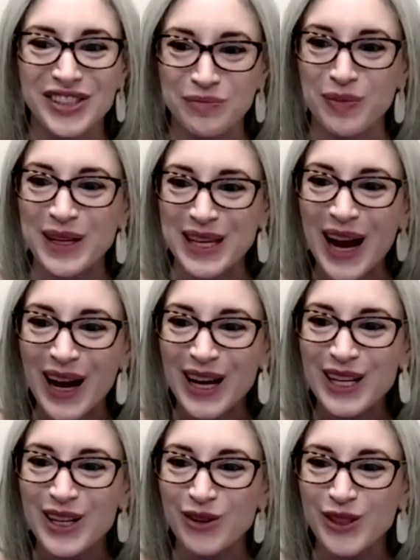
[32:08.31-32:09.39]
So, but
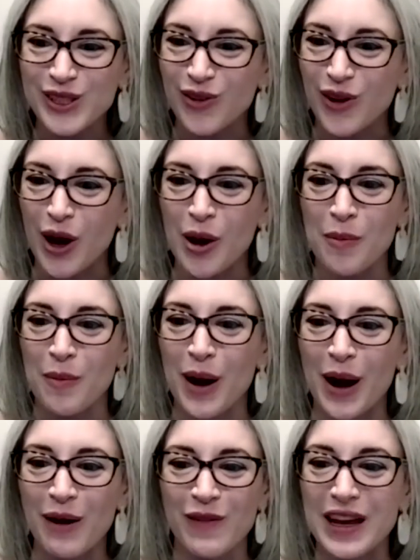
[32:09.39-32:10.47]
yeah, it goes from
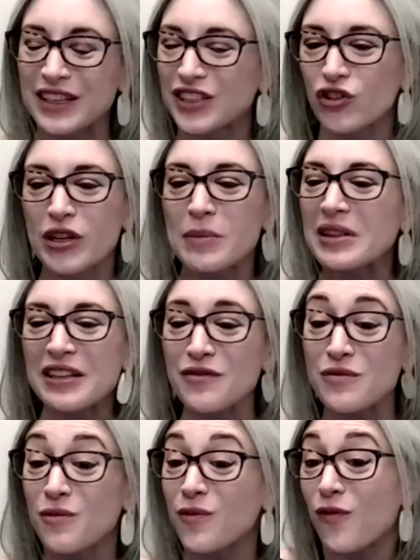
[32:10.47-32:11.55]
extremely
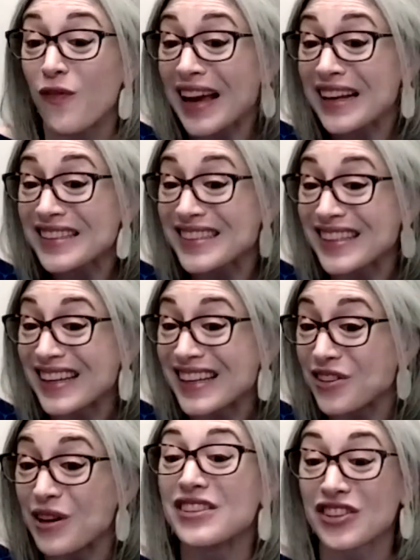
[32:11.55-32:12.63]
fancy, you
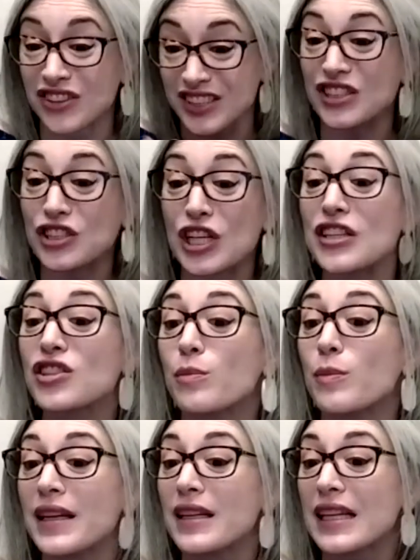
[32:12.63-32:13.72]
know, as you said,
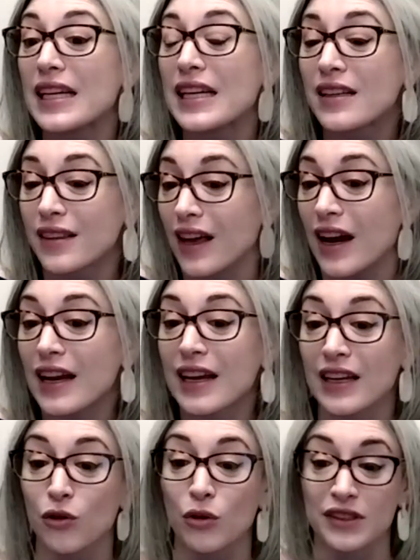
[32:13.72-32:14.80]
gentlemanly like,
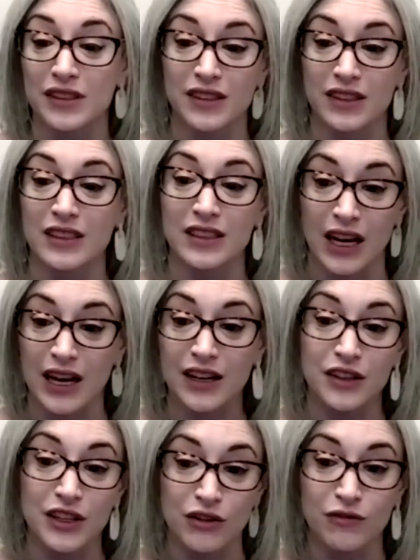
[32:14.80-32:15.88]
and of course the design of
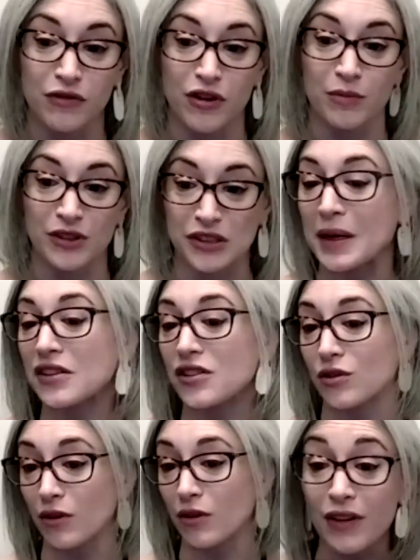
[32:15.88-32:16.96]
the uniform was meant
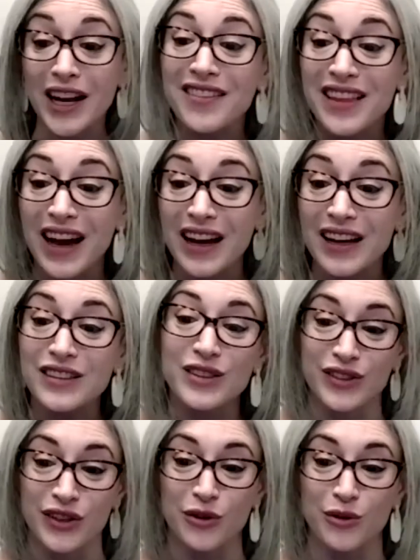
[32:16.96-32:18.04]
to reflect that.
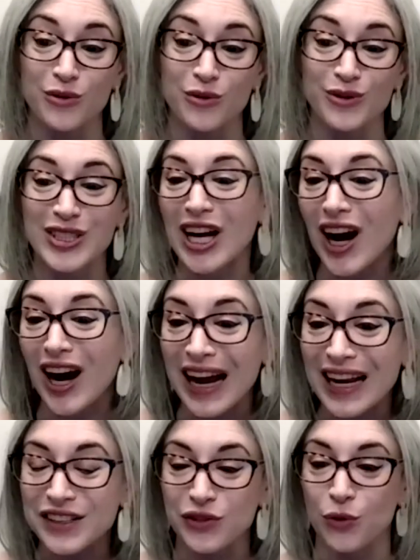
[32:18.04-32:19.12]
So
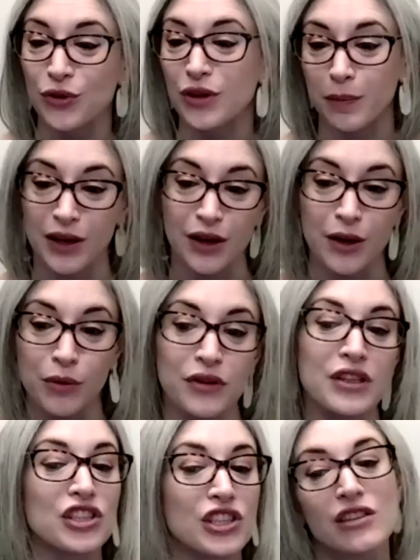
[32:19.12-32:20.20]
ties or the bib or the
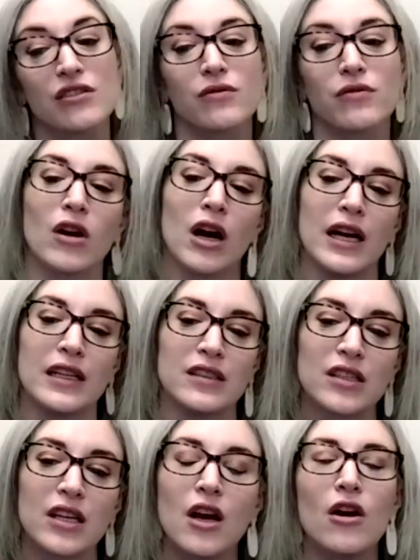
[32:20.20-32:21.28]
shield front,
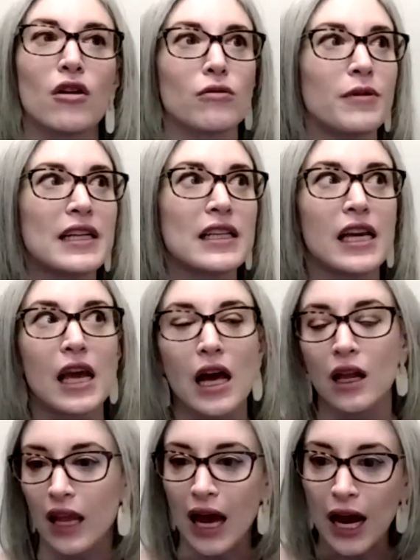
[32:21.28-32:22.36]
really
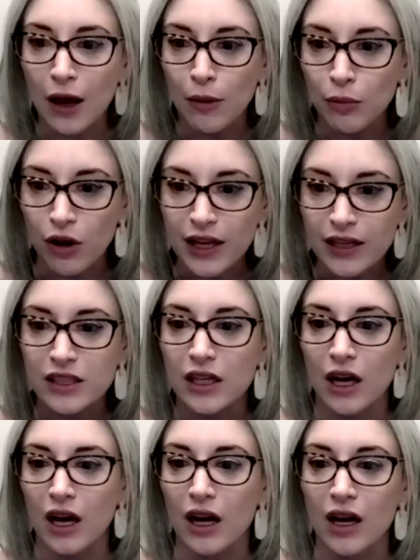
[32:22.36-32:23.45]
elaborate
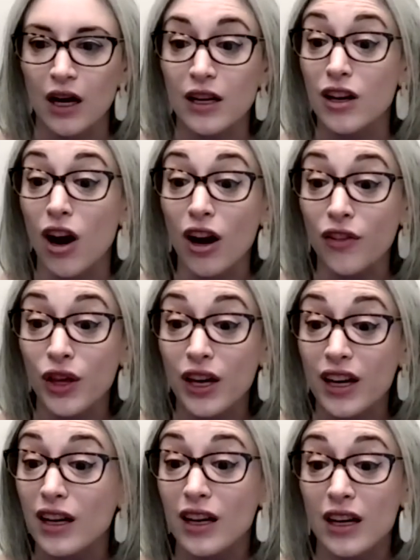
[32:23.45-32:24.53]

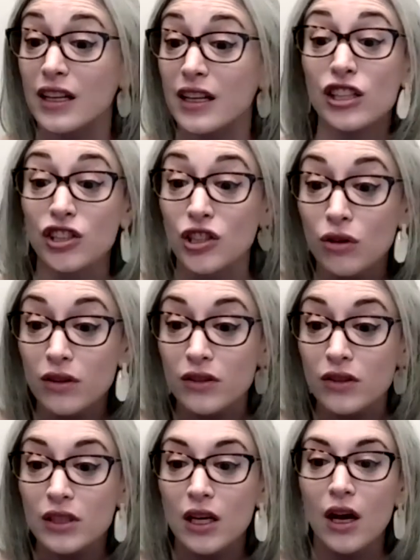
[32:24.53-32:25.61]
Gothic
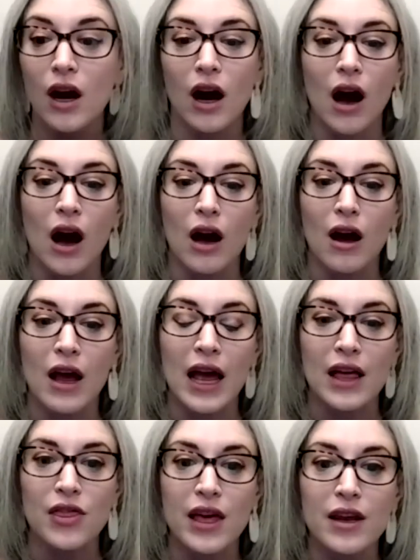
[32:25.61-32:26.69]
initials.
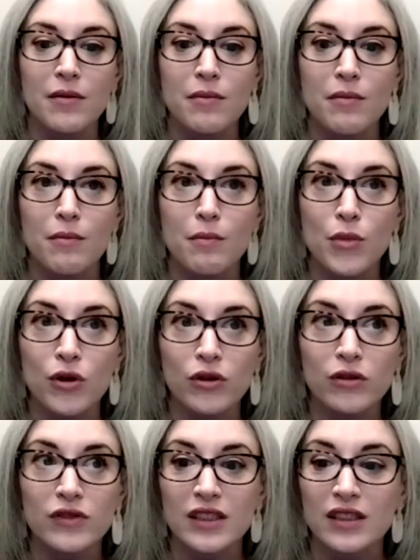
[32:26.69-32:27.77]
And then it
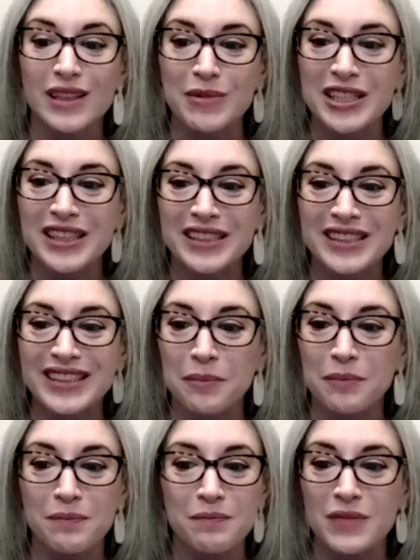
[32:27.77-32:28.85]
moves into something
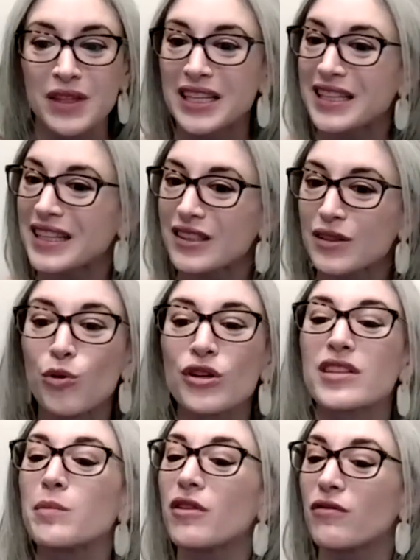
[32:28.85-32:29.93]
that's more
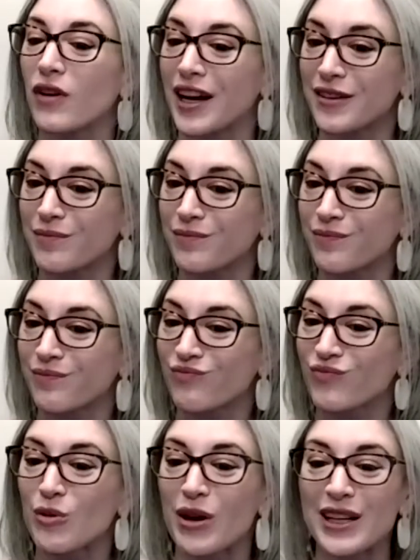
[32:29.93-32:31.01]
simplified,
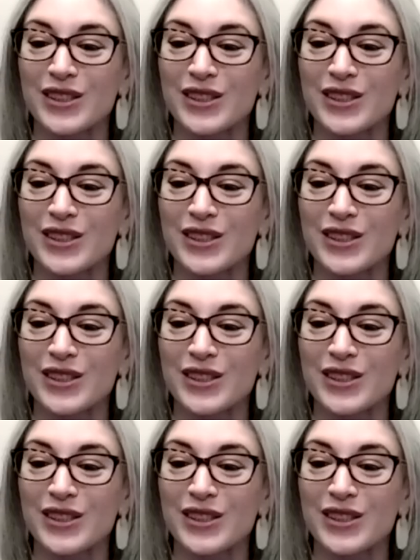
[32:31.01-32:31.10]
right?